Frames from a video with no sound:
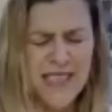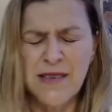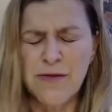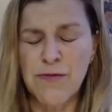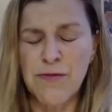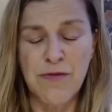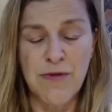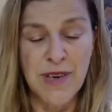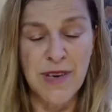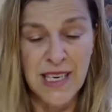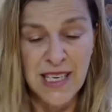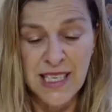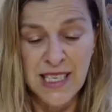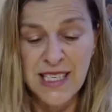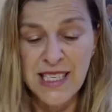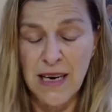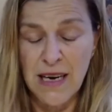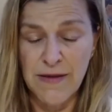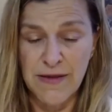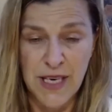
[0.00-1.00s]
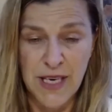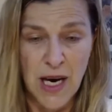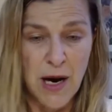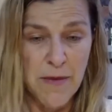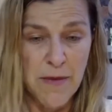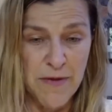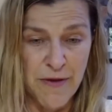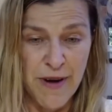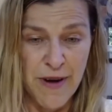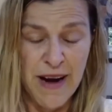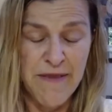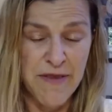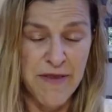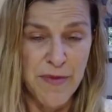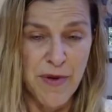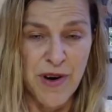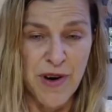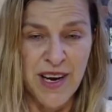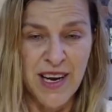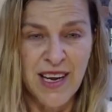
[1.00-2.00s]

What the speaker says: really tough time for everybody.